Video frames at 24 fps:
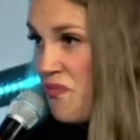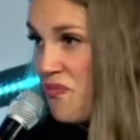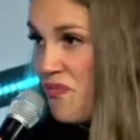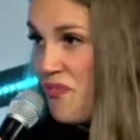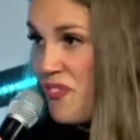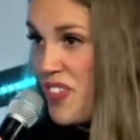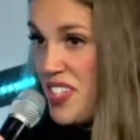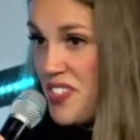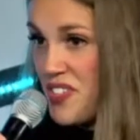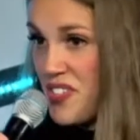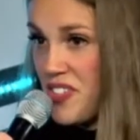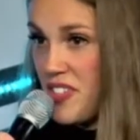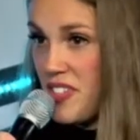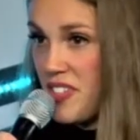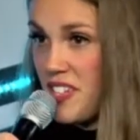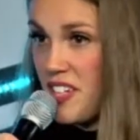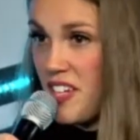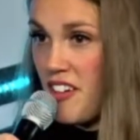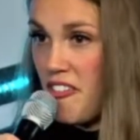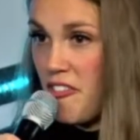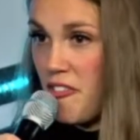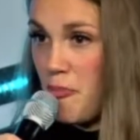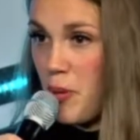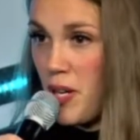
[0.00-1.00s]
That's the
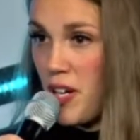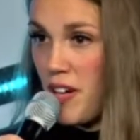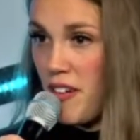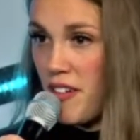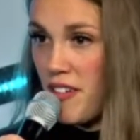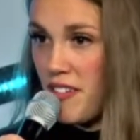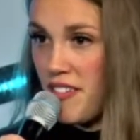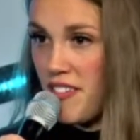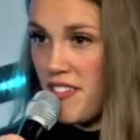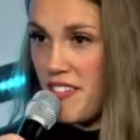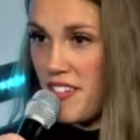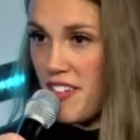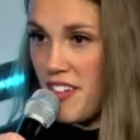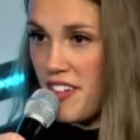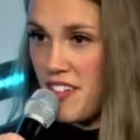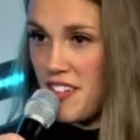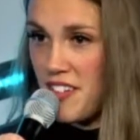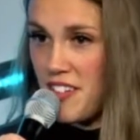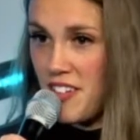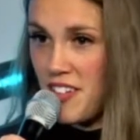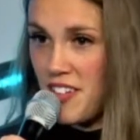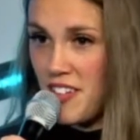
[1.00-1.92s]
tough part, isn't it?